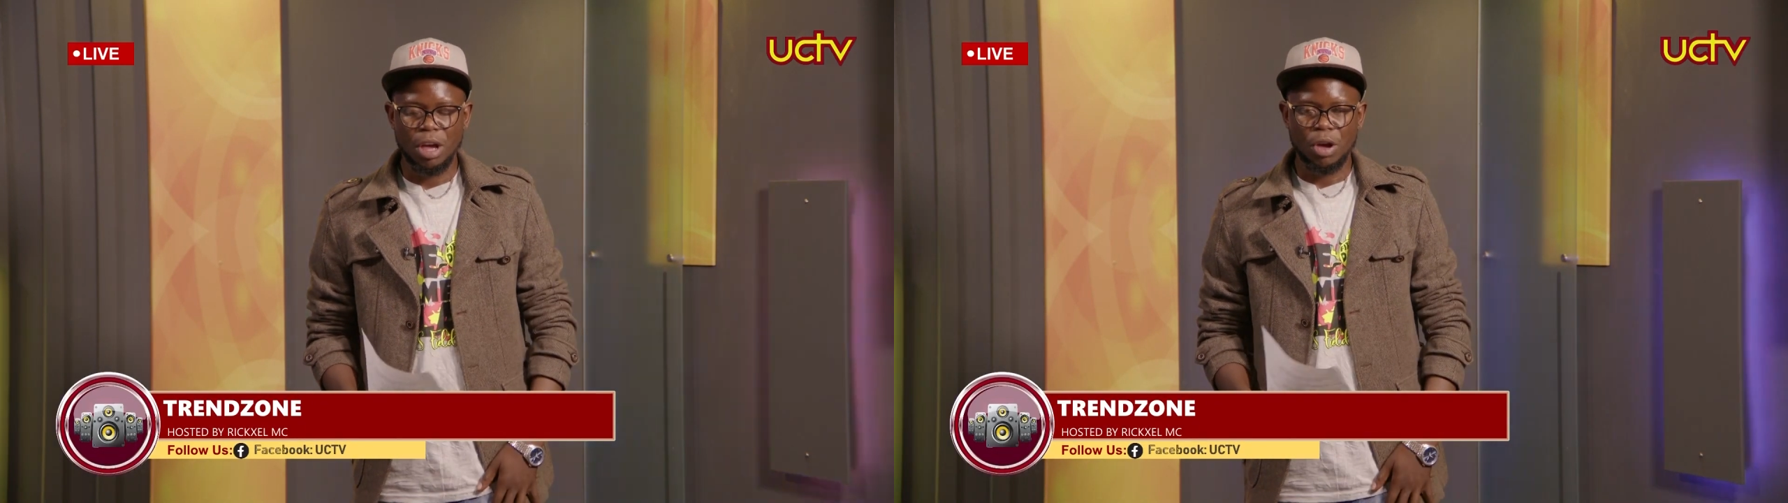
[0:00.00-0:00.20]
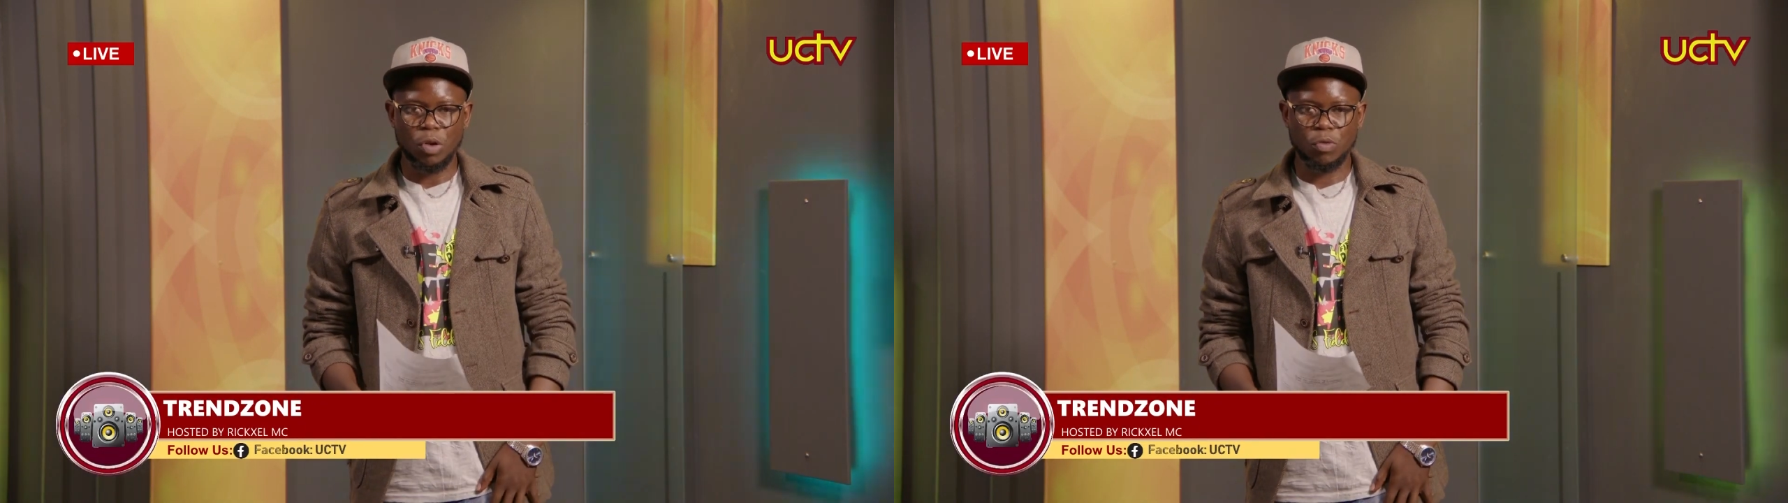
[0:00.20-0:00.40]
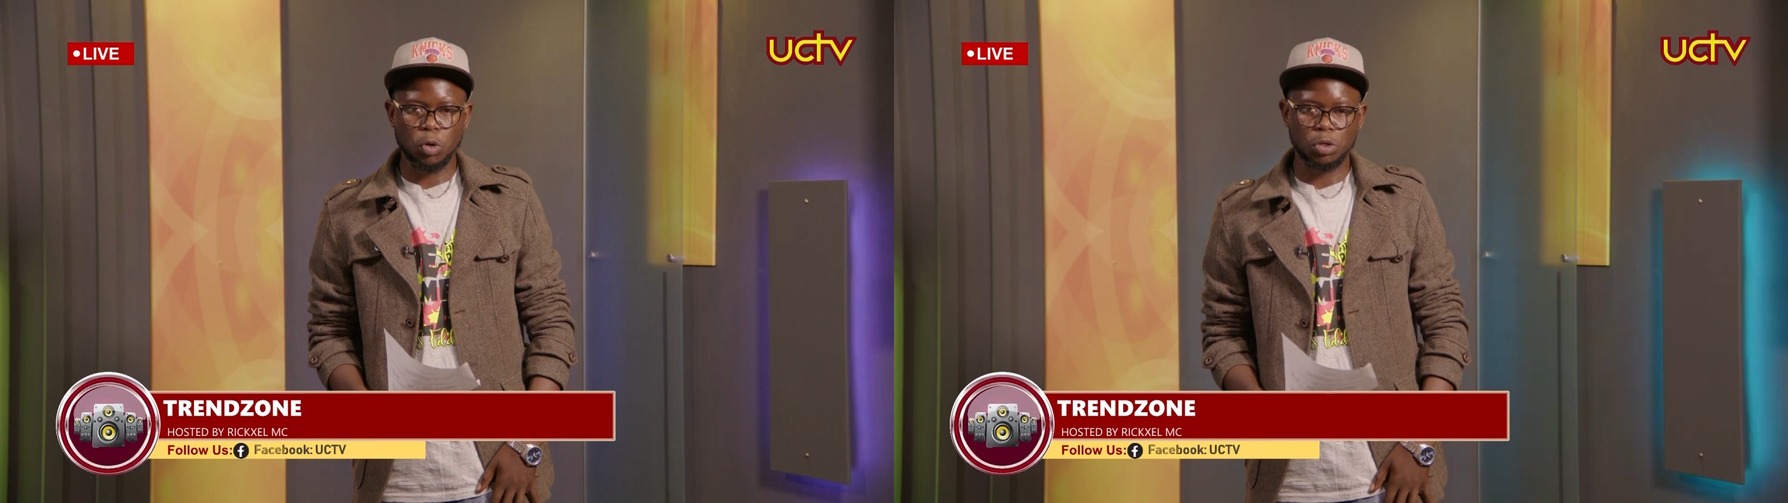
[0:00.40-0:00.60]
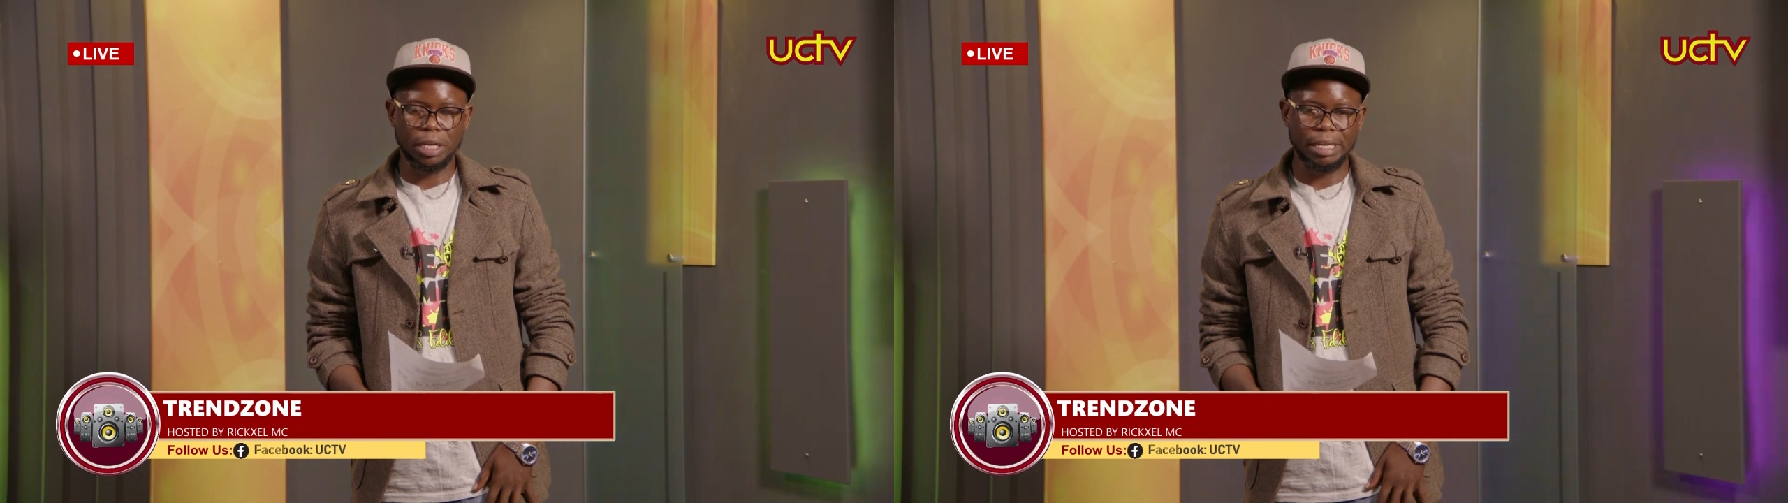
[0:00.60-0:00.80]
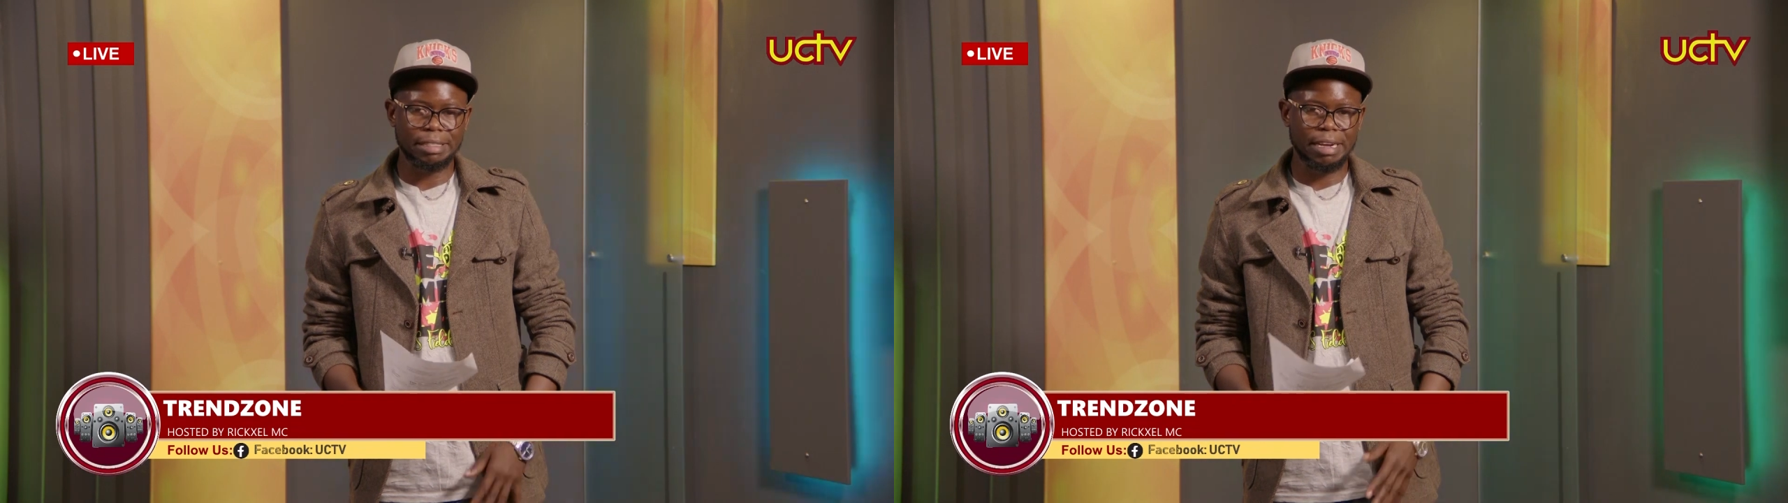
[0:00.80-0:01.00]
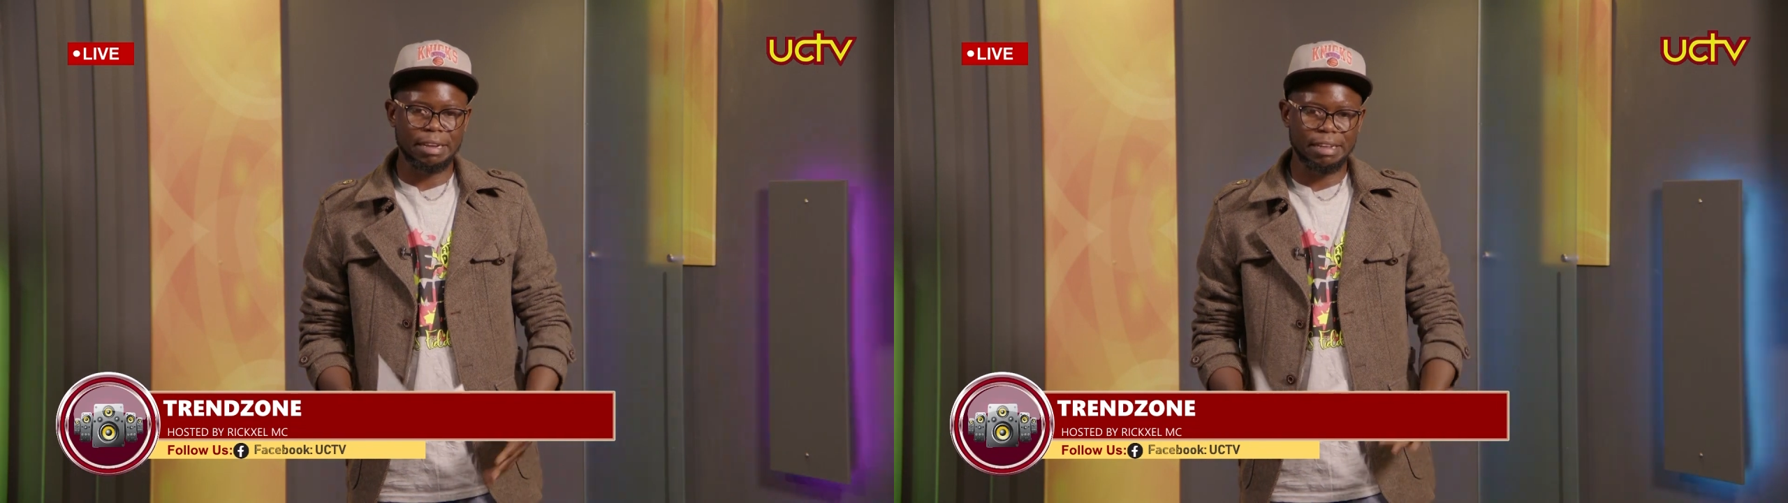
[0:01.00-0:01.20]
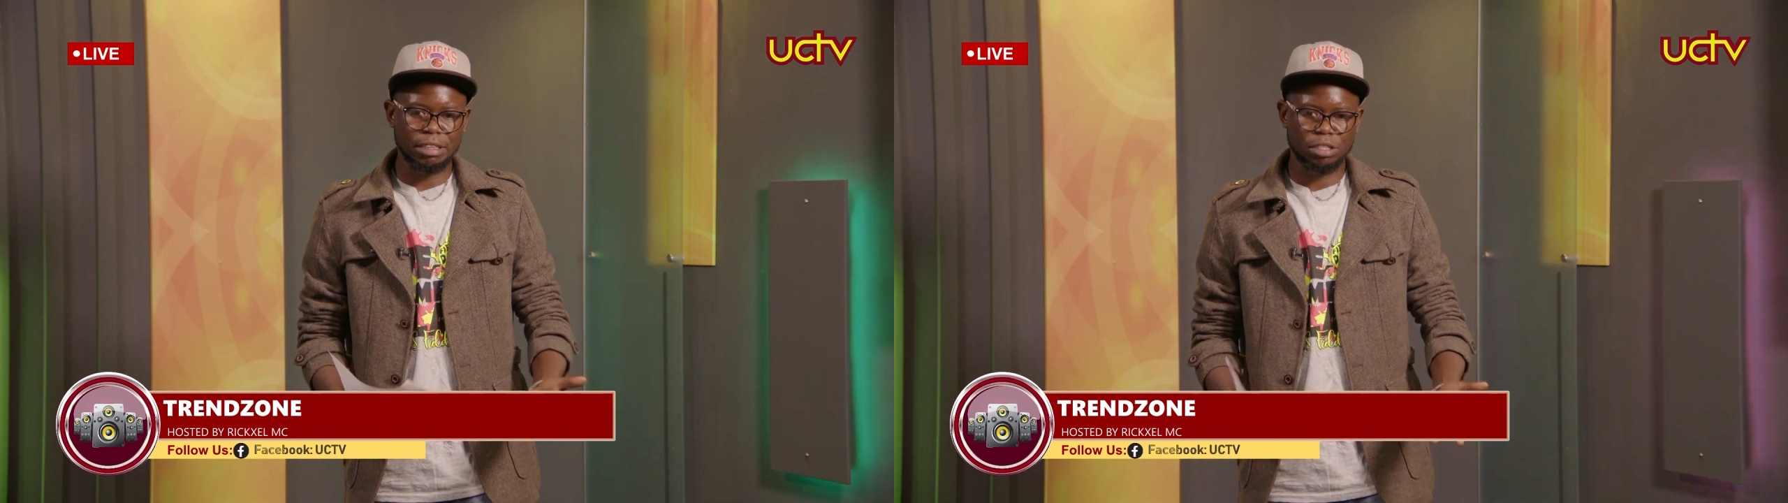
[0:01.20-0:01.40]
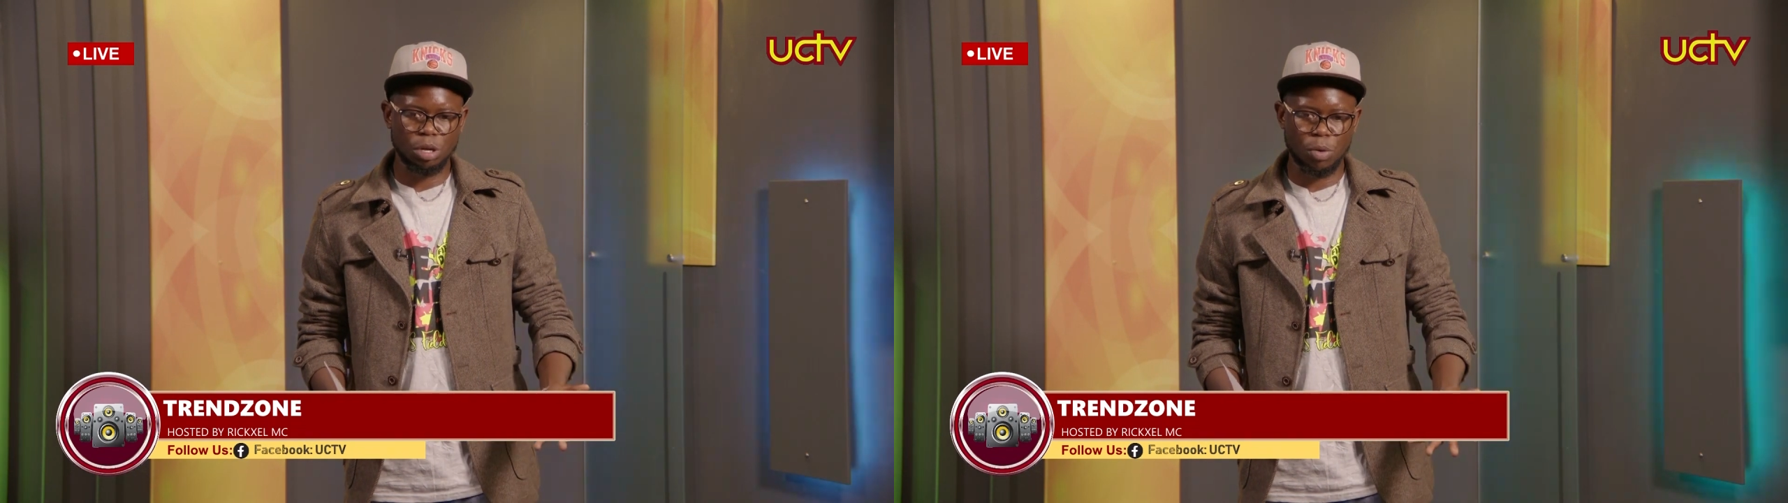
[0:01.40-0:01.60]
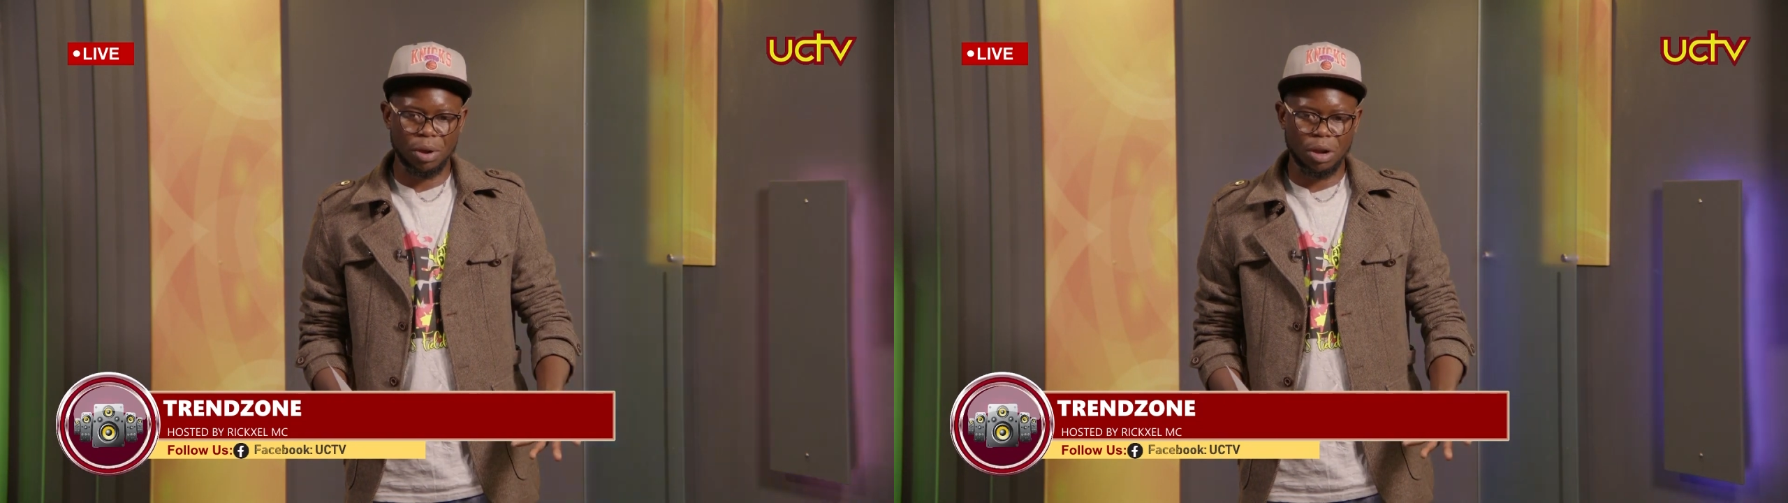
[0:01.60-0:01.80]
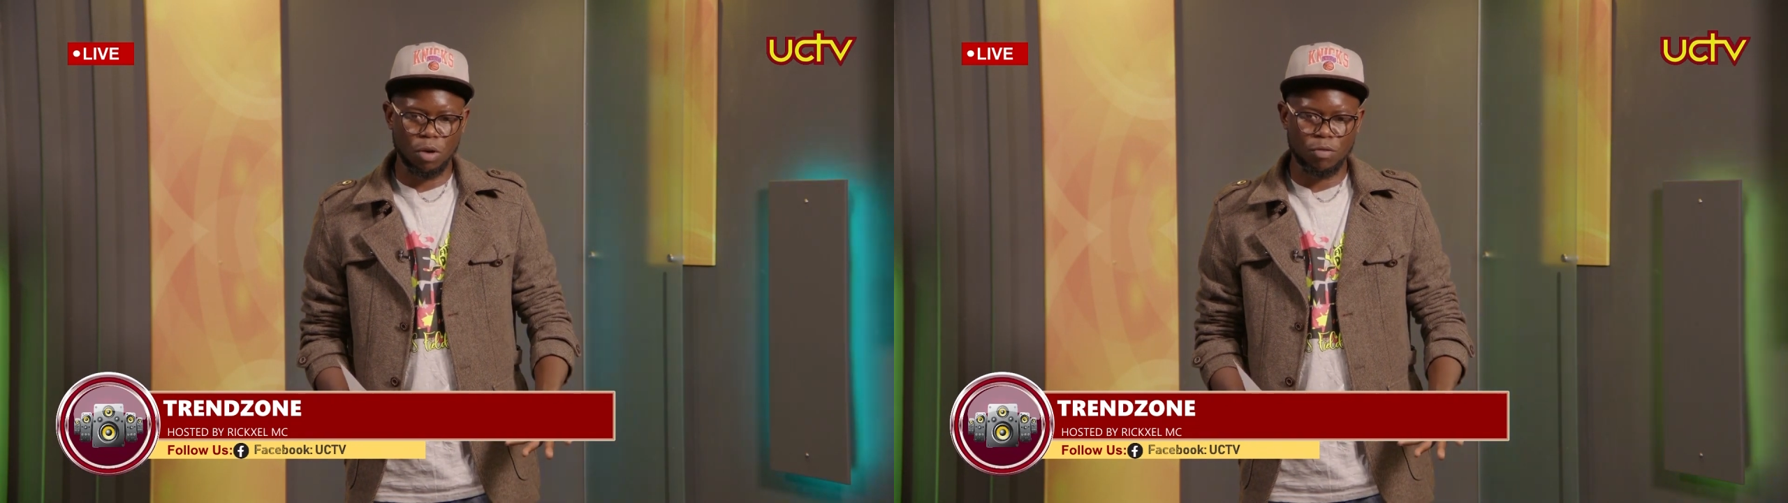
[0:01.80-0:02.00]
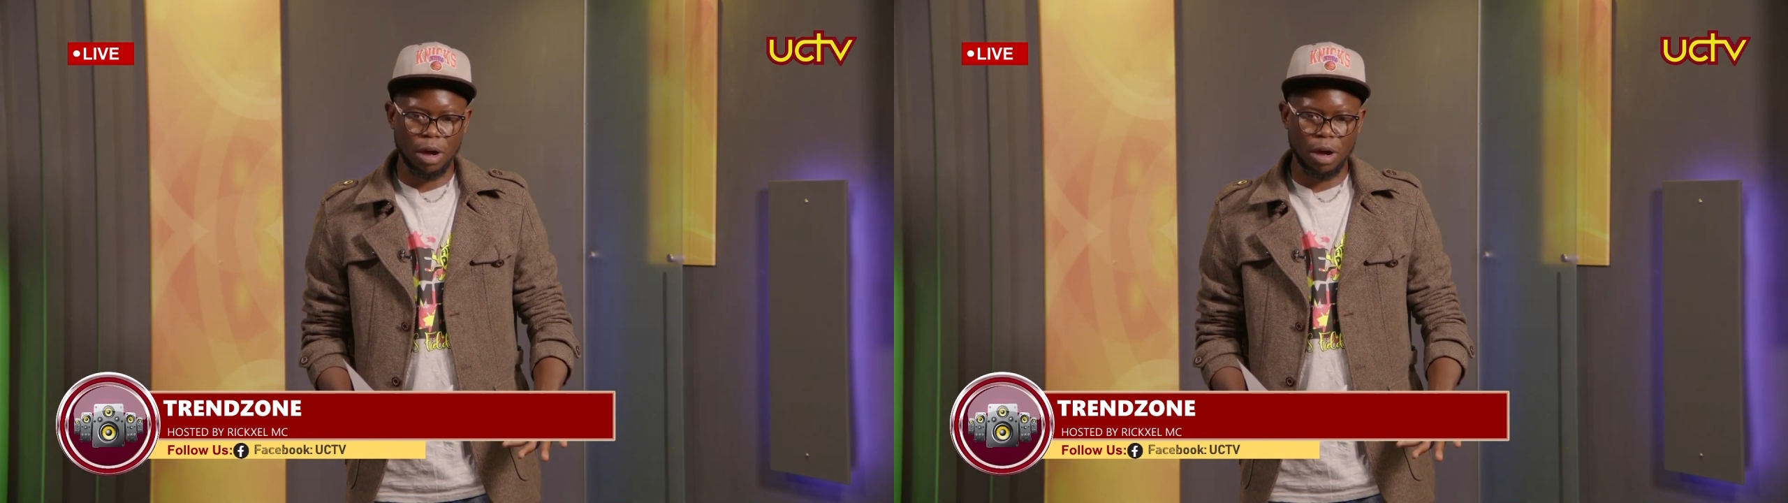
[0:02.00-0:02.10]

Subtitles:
And of course, yesterday I did a story of